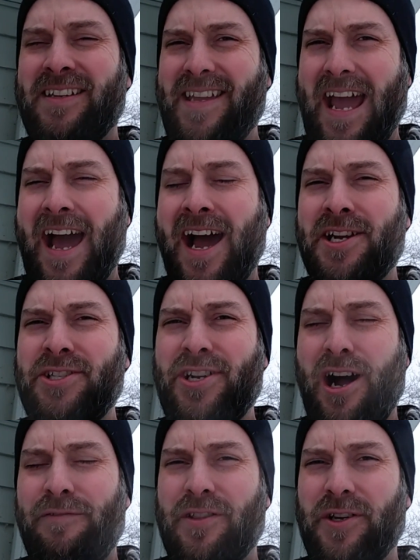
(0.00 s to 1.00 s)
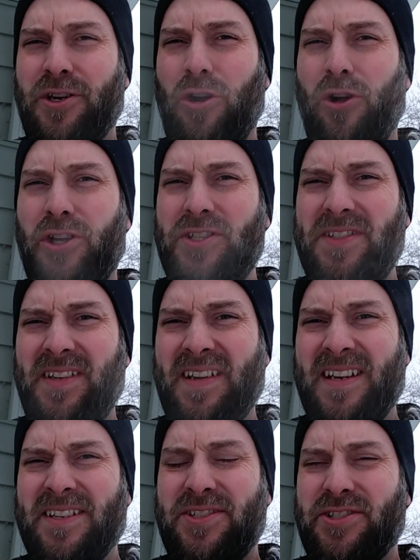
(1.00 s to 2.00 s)
the ash off of the coals,
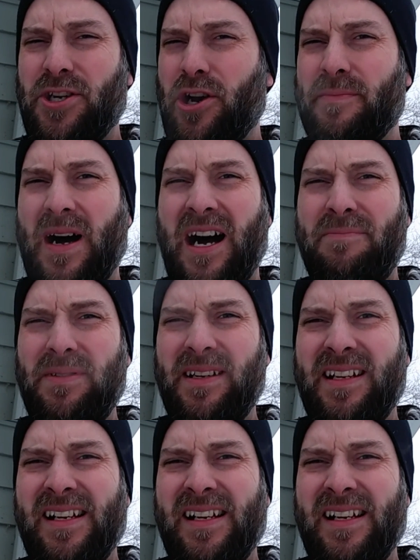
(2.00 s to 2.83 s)
stirred them up.